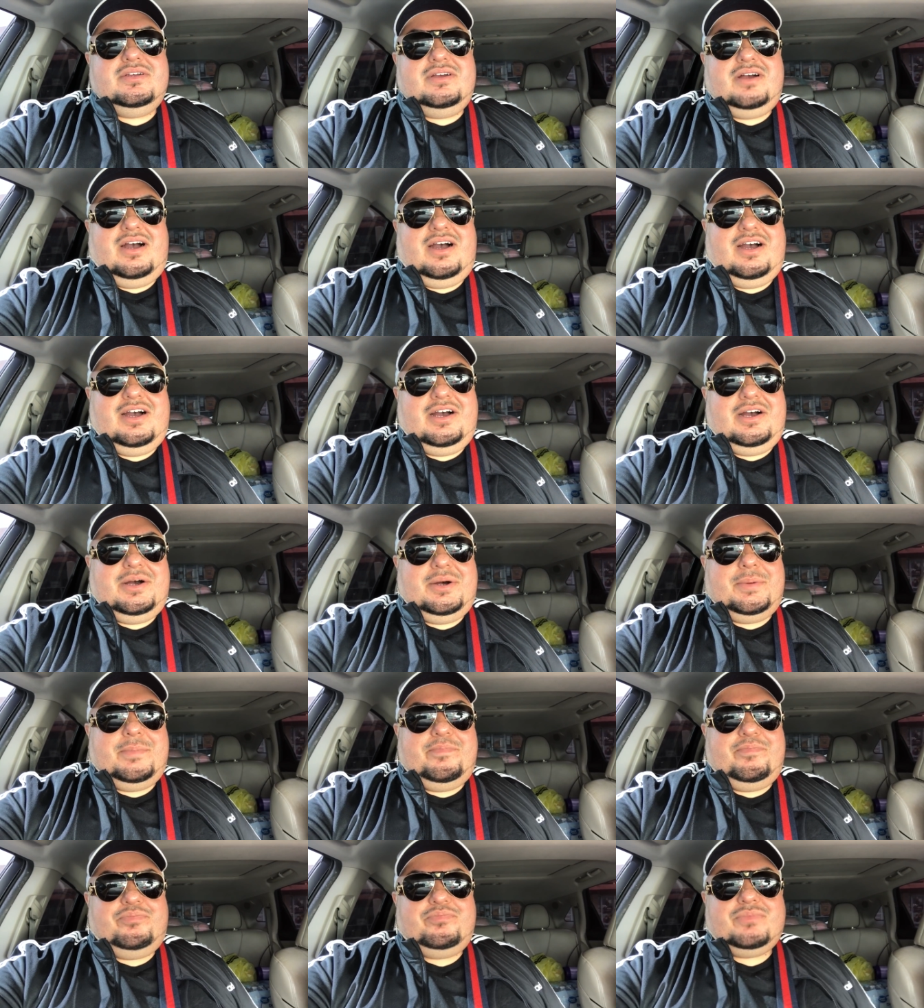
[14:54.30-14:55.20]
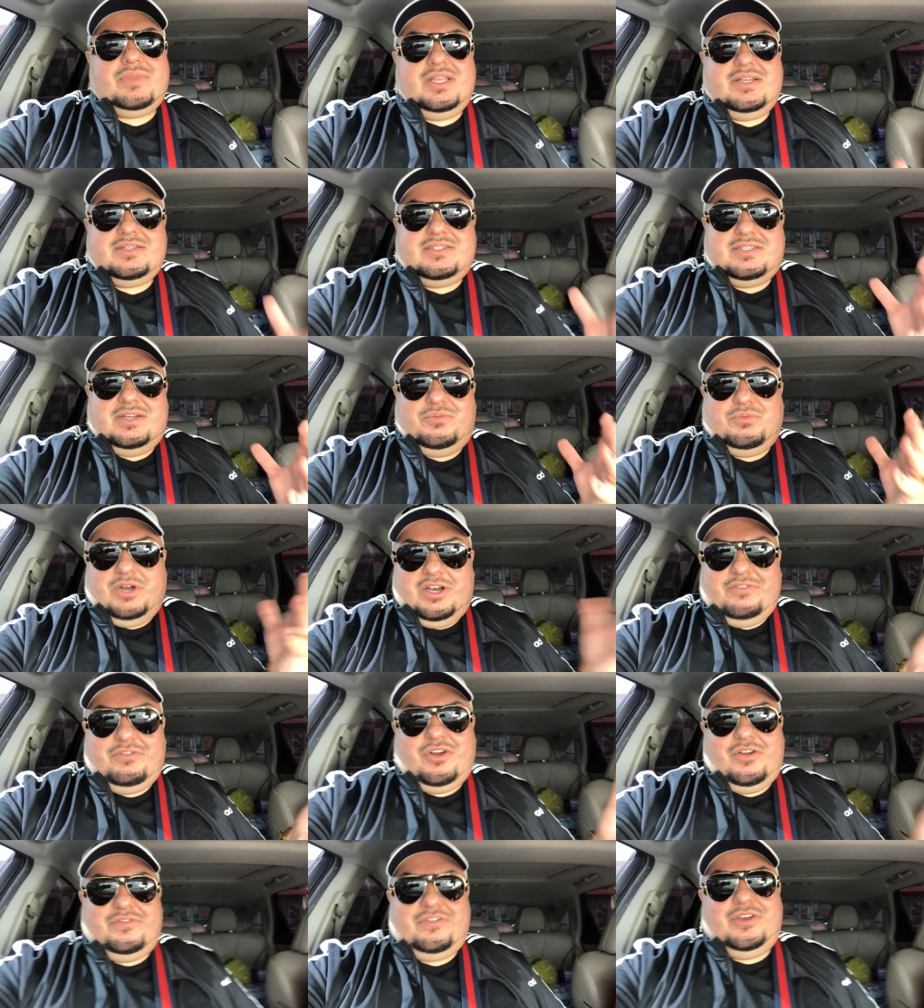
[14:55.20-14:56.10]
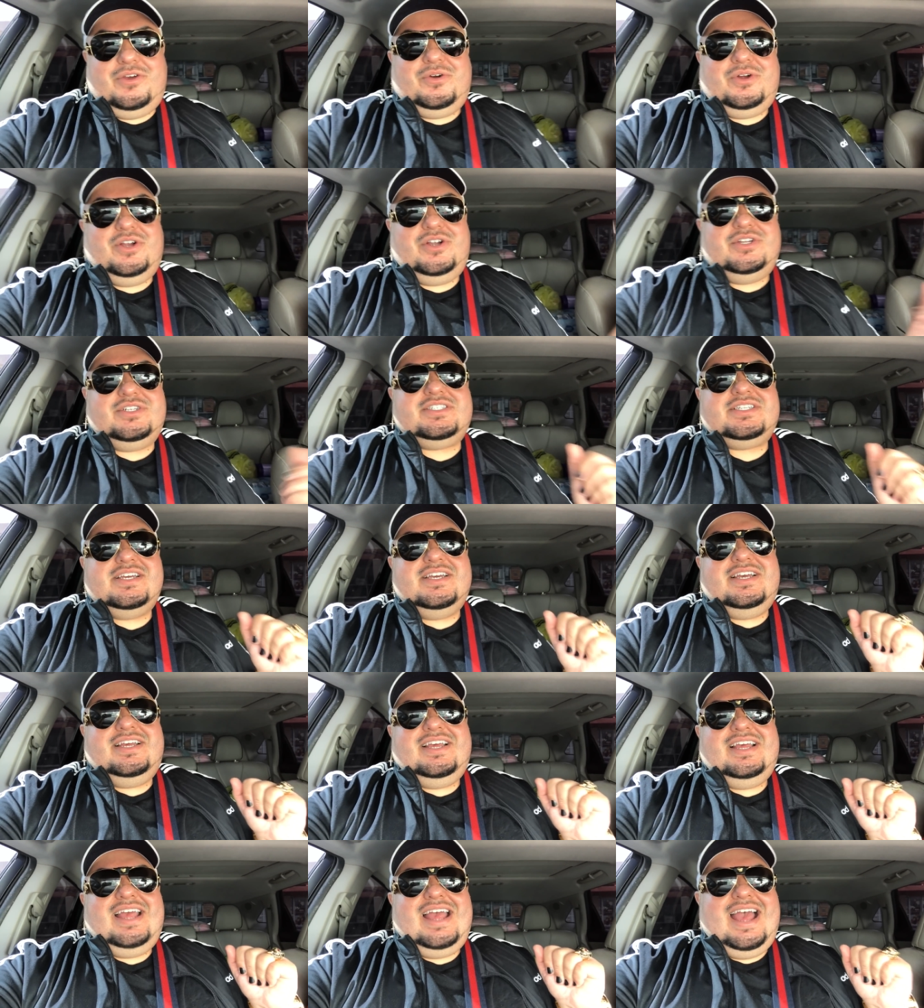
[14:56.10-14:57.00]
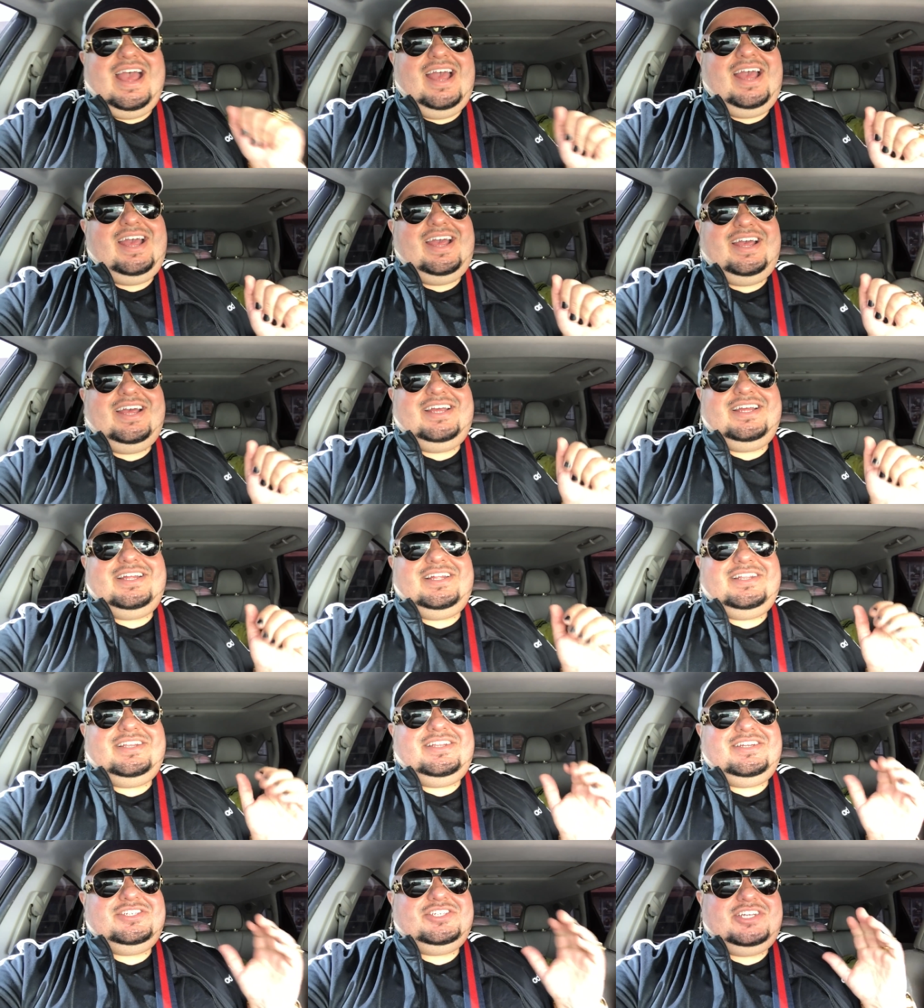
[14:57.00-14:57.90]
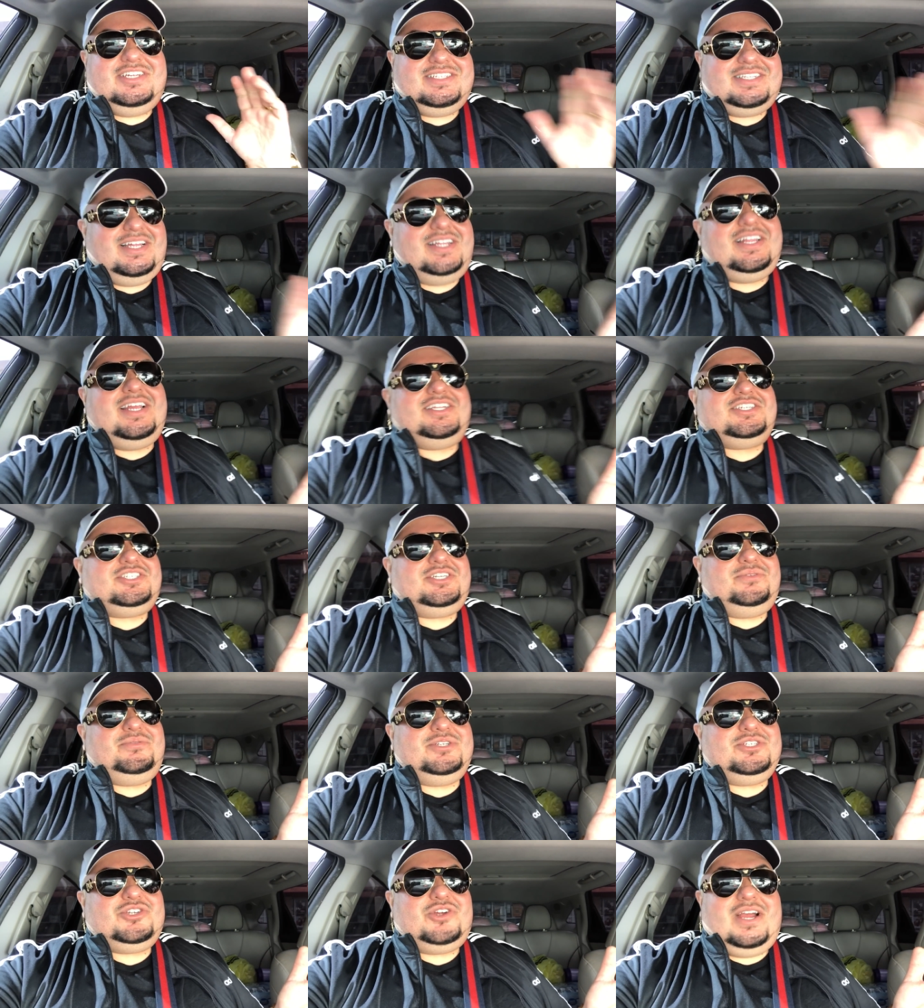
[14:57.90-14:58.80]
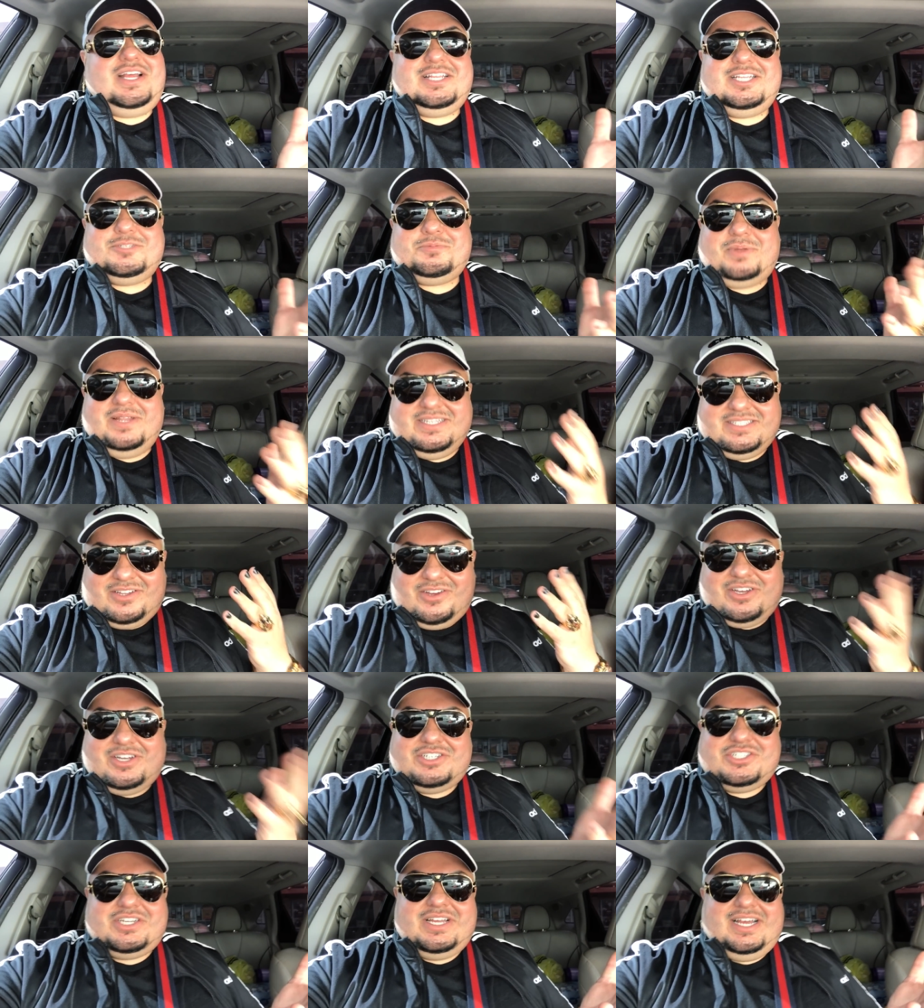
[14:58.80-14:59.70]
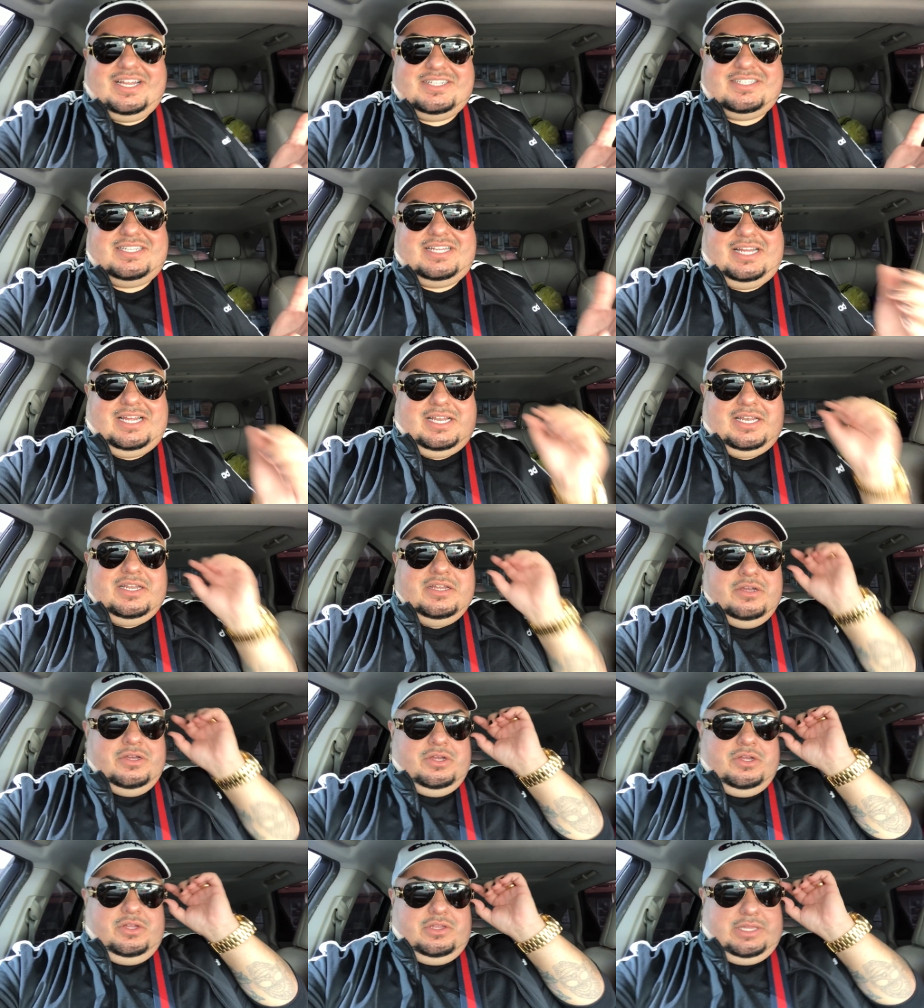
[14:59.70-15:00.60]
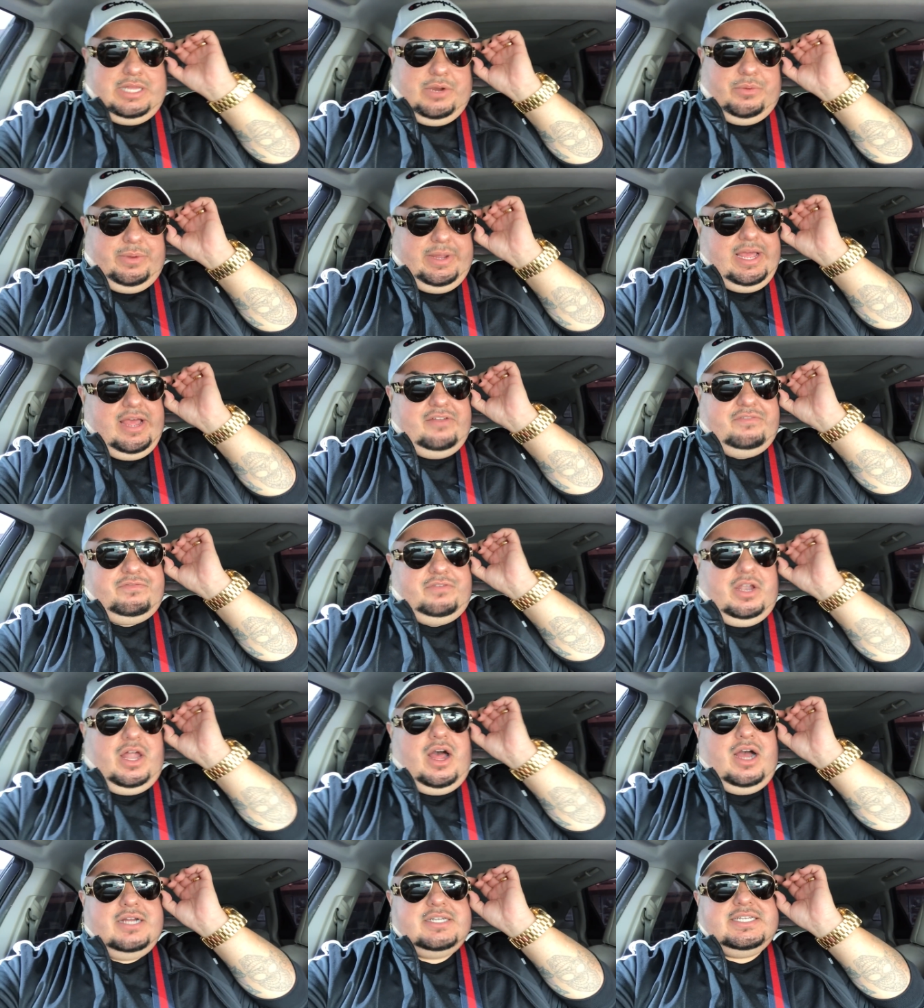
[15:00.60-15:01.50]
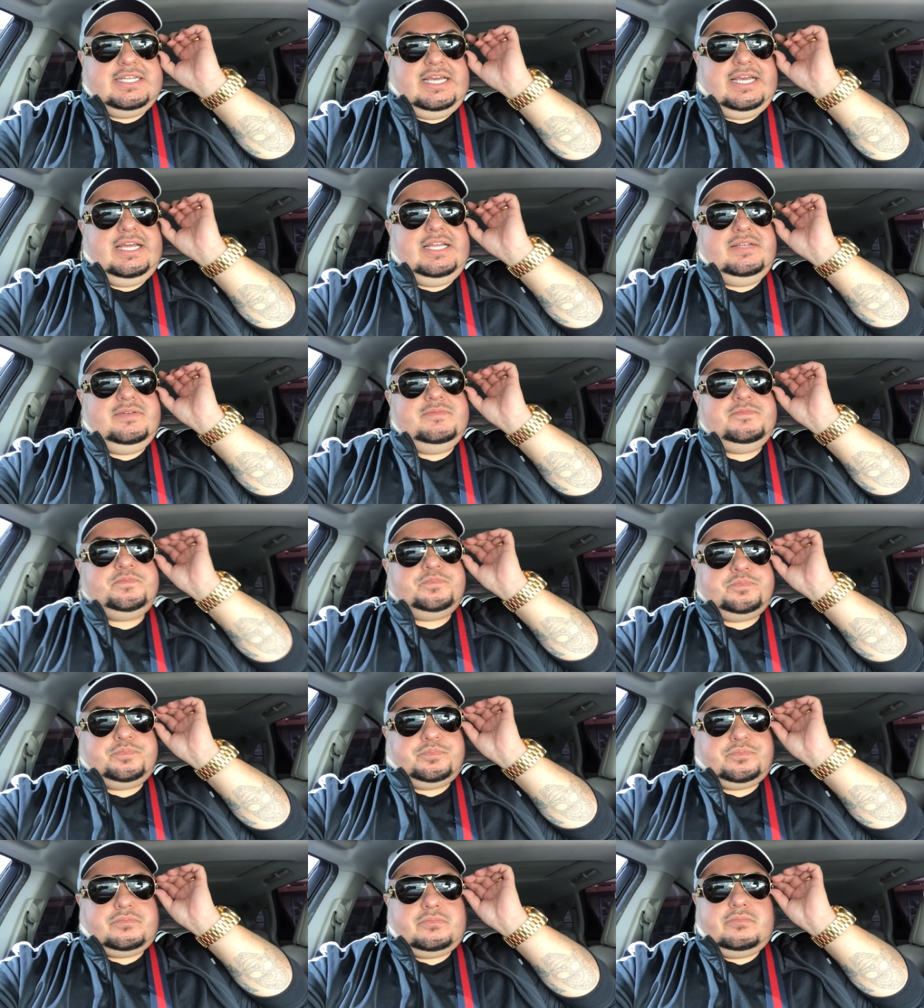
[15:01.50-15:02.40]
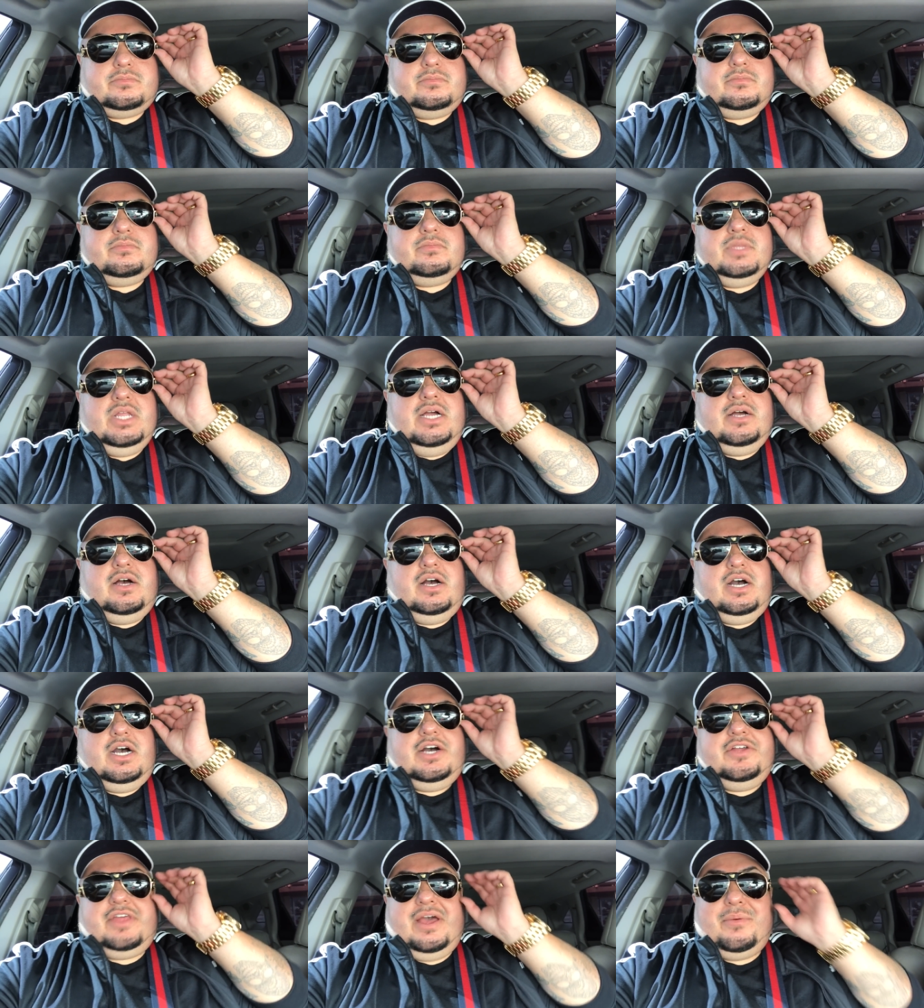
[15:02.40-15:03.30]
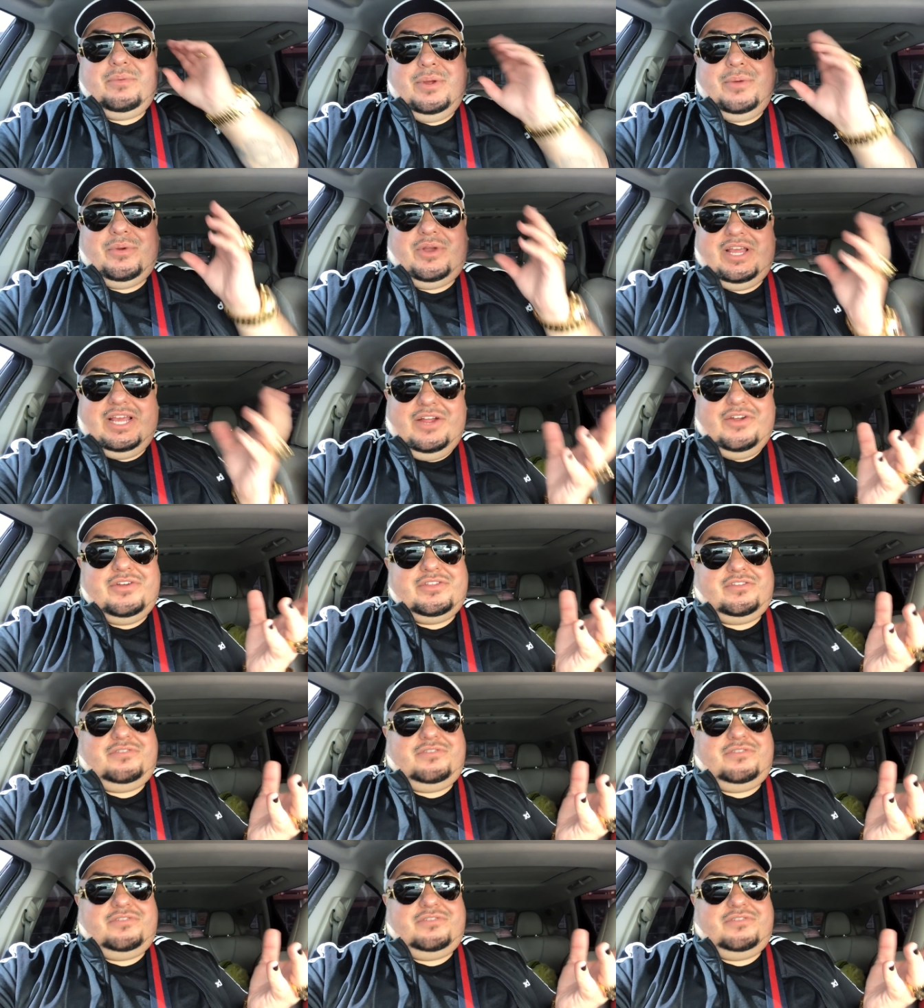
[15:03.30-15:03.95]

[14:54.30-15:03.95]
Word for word: um, one of our viewers, and she said that she was trying this place out because she had seen that we had vlogged it, uh, that we were here, and